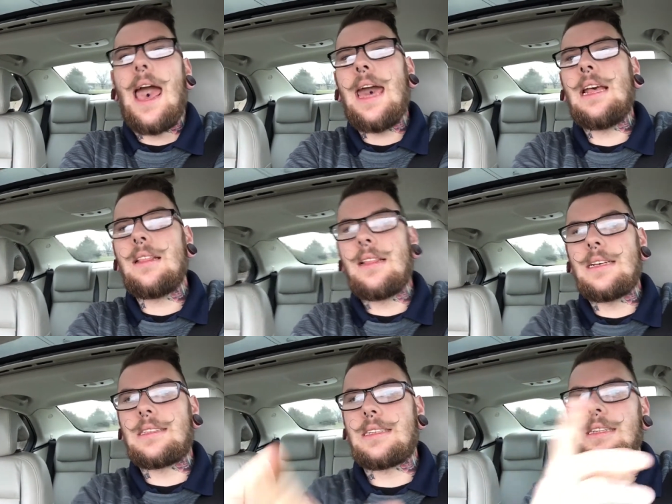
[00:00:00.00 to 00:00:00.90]
Hey,
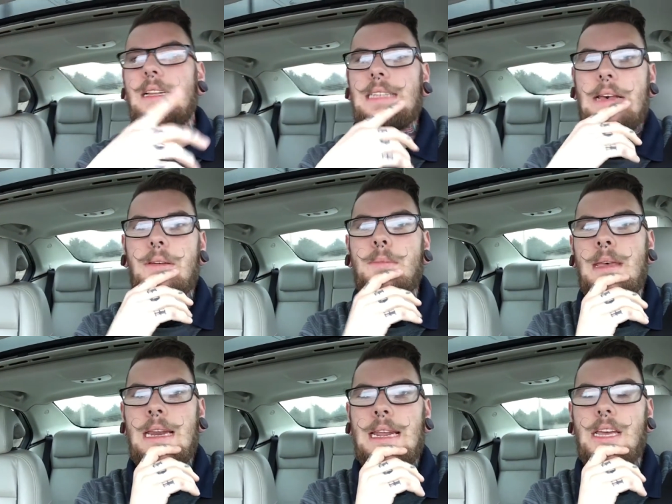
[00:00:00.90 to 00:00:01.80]
listen, let's have a
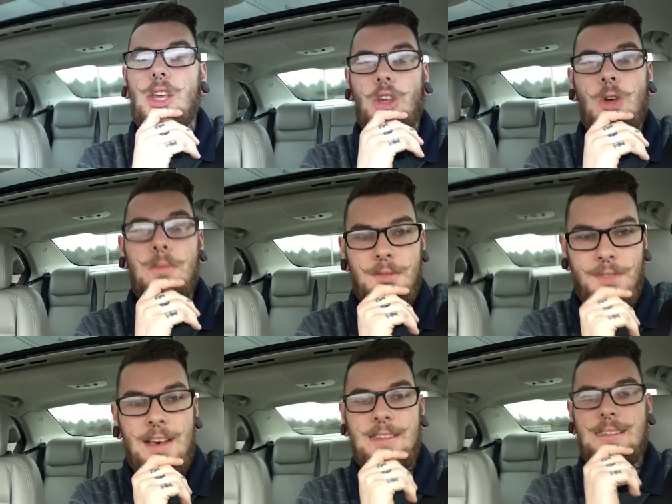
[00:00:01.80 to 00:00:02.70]
meeting. You
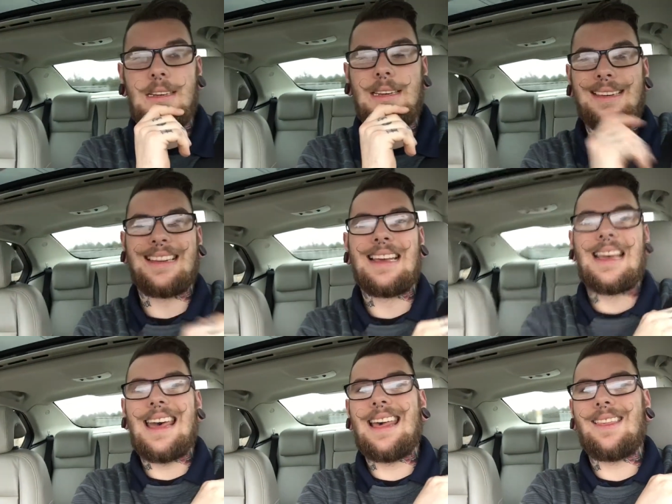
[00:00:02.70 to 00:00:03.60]
invested
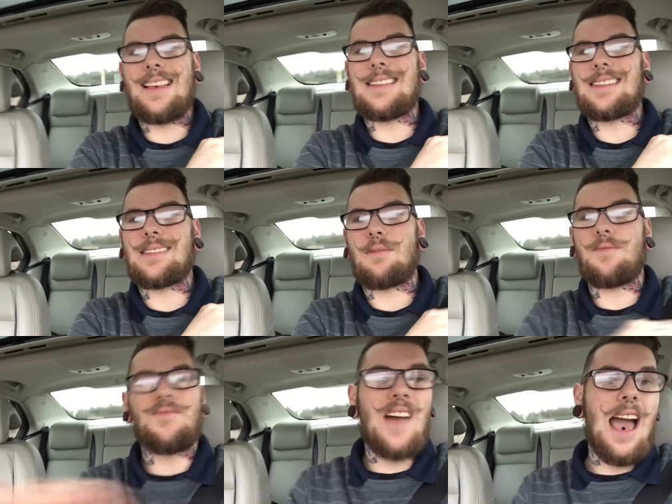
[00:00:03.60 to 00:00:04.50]
in at least
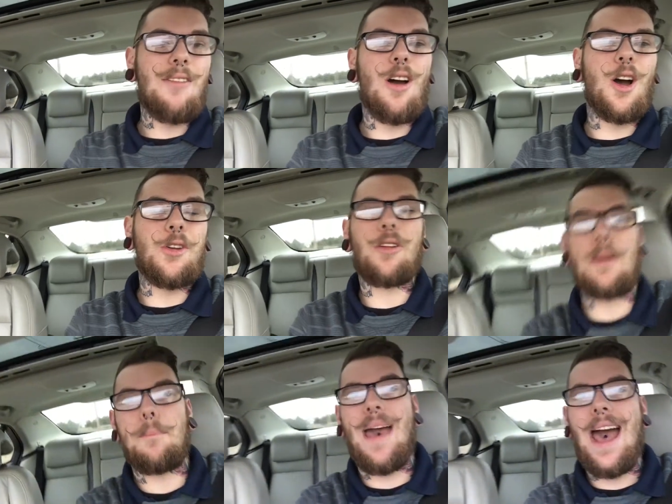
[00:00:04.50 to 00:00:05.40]

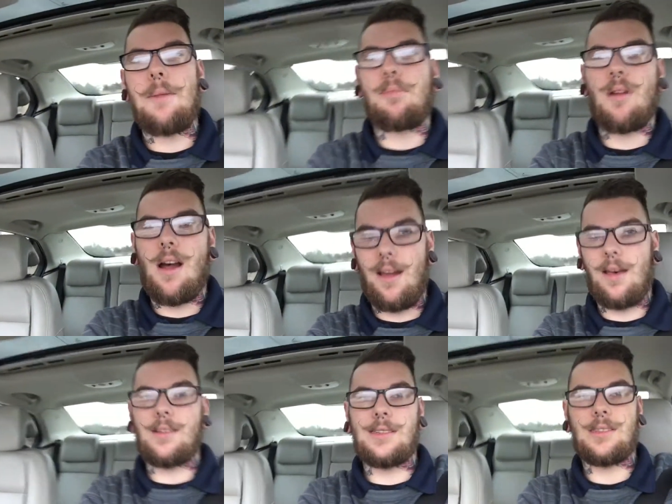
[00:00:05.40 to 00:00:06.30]
500 bad
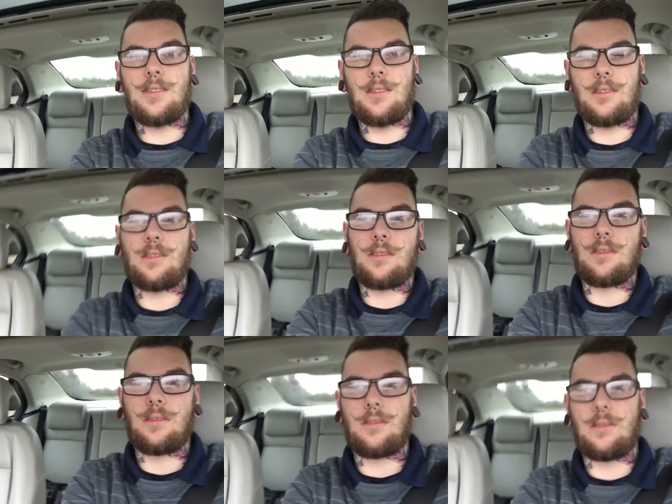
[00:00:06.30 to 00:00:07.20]
products.
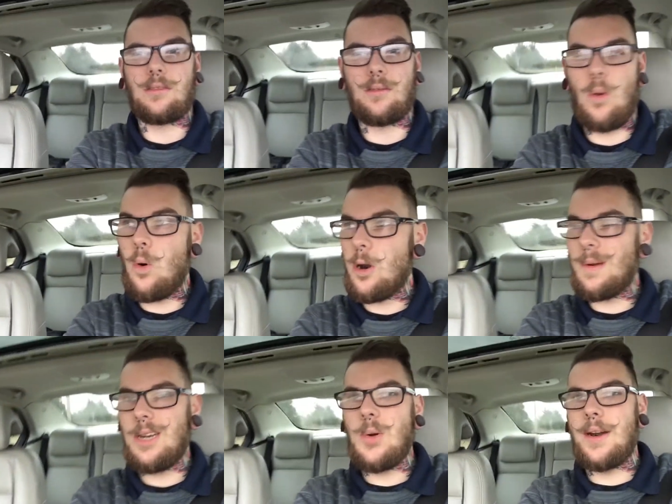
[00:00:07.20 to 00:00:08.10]
What are
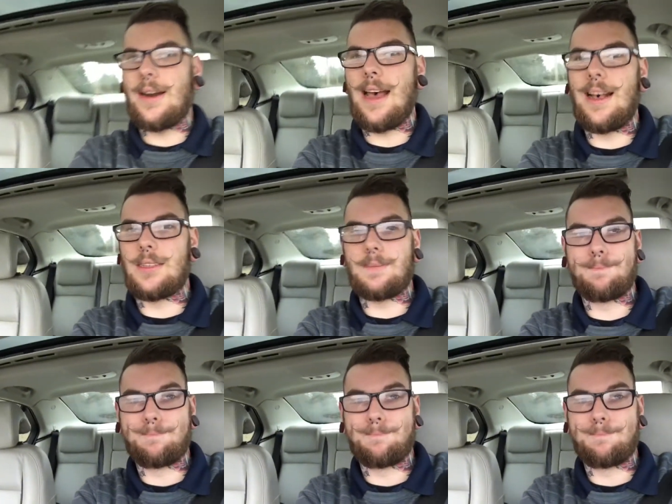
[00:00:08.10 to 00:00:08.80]
we doing here, guys?